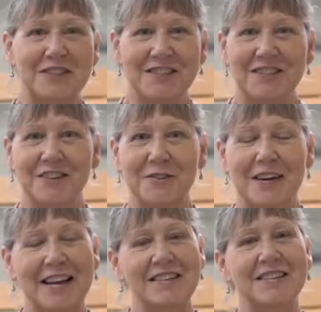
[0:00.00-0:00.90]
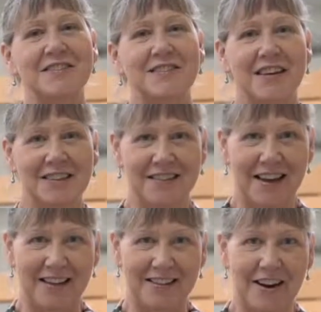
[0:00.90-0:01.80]
Stone and I teach
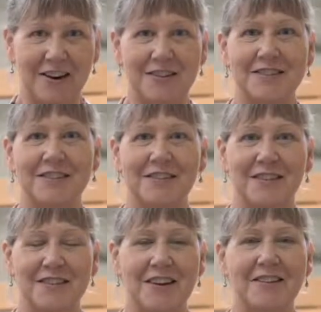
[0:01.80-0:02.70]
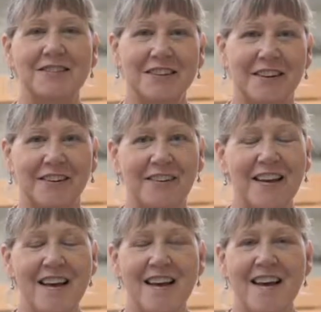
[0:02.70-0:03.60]
textile arts here at the Art Center.
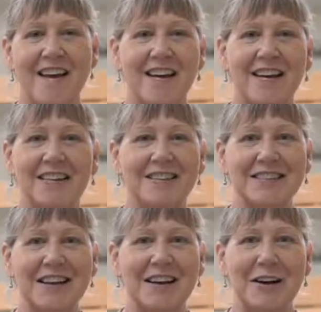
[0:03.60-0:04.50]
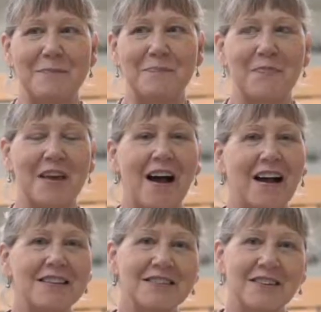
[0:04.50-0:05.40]
And
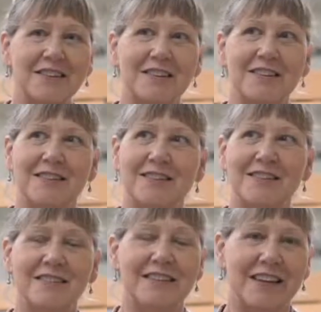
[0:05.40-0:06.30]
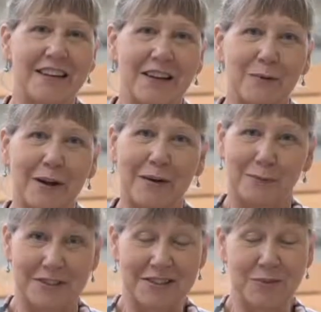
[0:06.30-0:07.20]
I started knitting when I
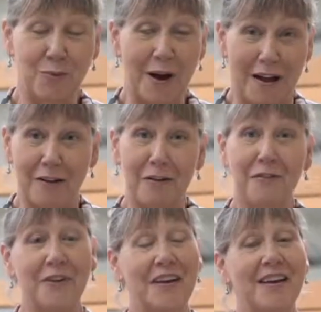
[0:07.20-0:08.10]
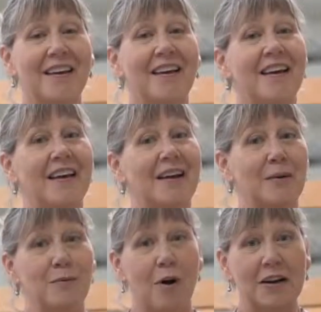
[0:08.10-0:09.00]
was 12, and
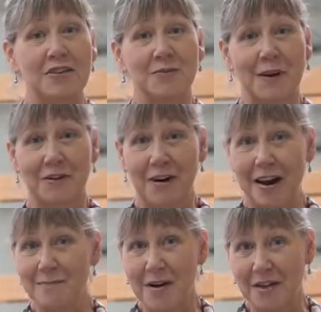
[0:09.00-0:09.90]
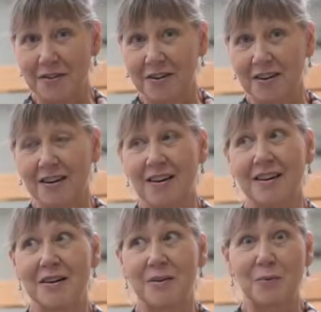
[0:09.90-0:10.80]
I watched my grandmother
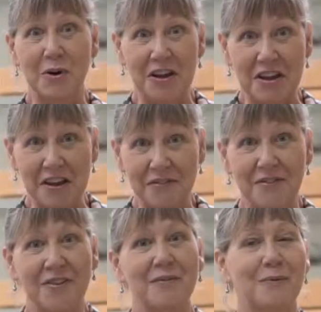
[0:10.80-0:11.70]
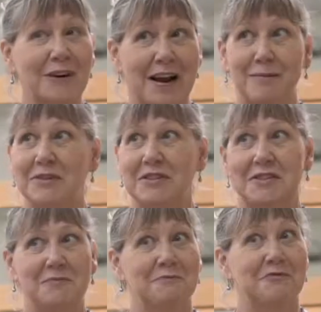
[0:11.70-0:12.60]
weave when I
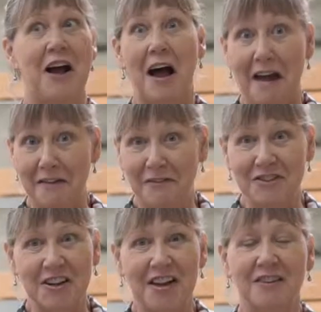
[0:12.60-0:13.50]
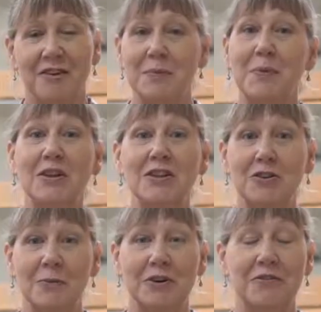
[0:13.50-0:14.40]
was 5. She had a great big
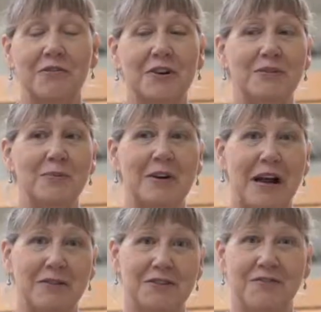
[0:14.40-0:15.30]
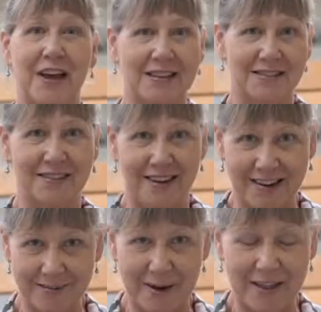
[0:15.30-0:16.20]
loom in her front room and I was
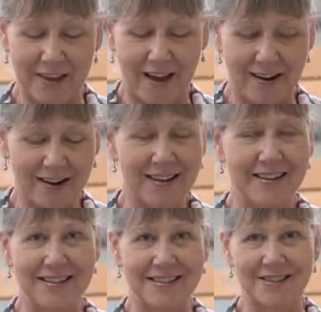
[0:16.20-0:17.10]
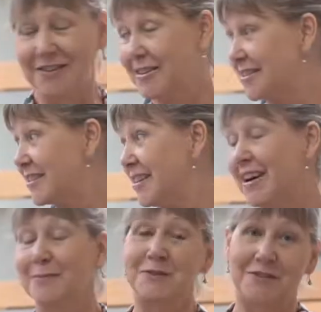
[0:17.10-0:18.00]
fascinated by that. So you can see
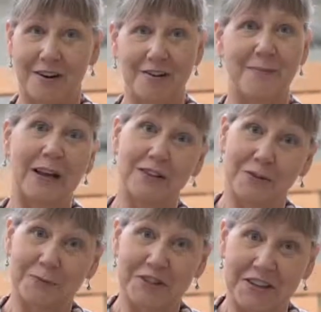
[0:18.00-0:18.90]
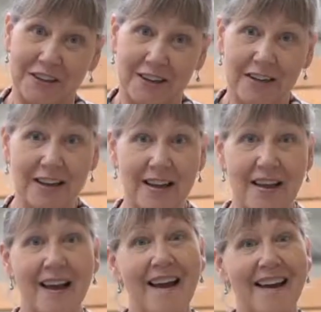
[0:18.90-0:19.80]
I'm surrounded by looms here,
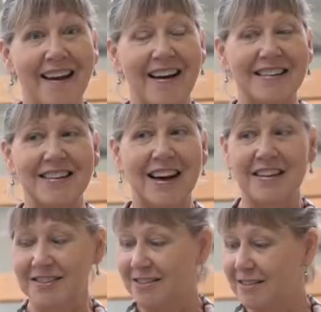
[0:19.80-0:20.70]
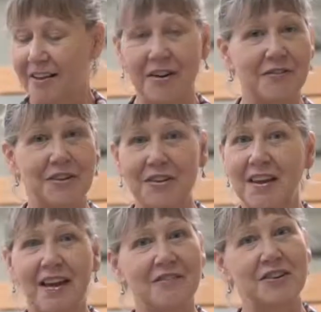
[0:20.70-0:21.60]
and I just love everything
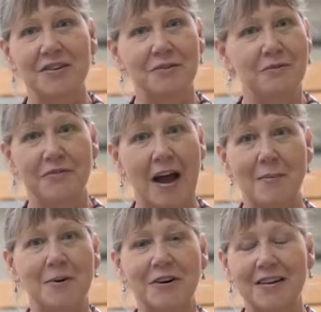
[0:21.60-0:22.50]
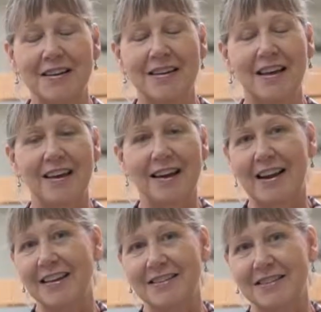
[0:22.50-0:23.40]
having to do with fiber. And
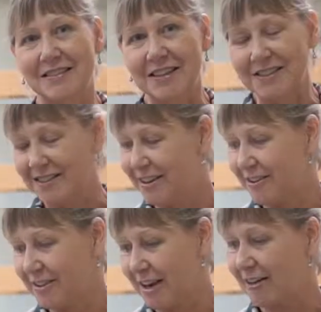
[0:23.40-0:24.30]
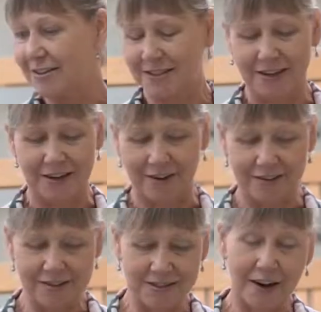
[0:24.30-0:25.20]
I get to teach it here at the Art Center,
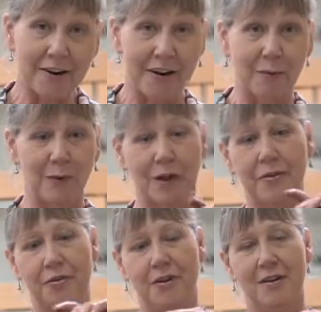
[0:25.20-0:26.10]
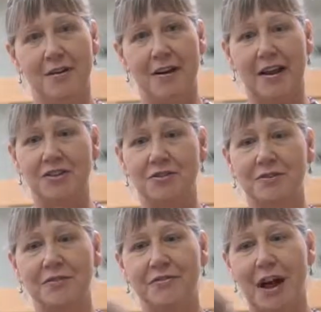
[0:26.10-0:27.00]
starting with
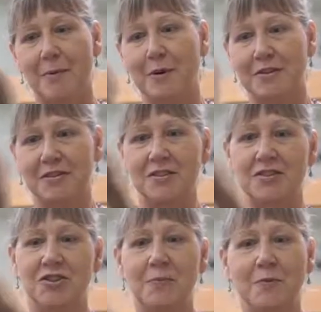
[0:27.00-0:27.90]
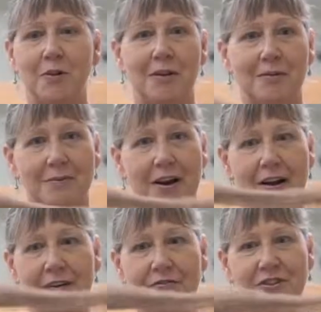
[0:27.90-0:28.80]
natural fiber. This is sheep wool, right
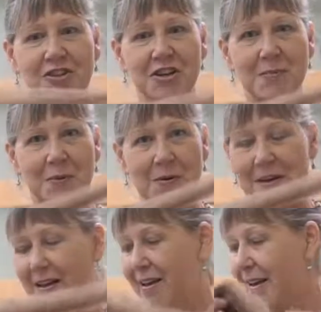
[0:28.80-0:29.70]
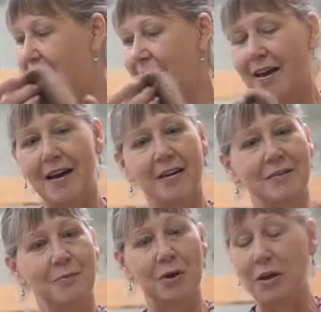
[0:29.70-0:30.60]
off the sheep. And
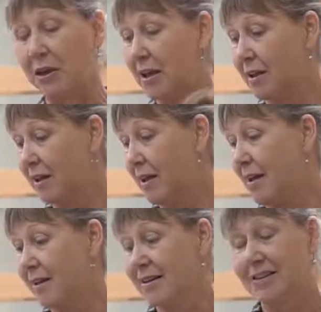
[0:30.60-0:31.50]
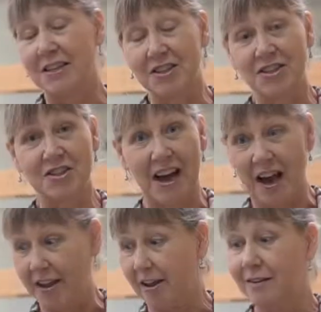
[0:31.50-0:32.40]
we teach
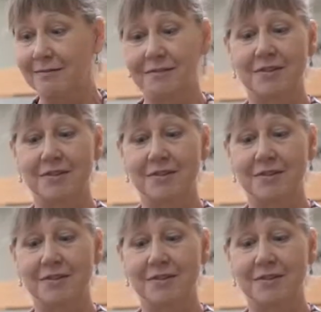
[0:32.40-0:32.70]
dyeing.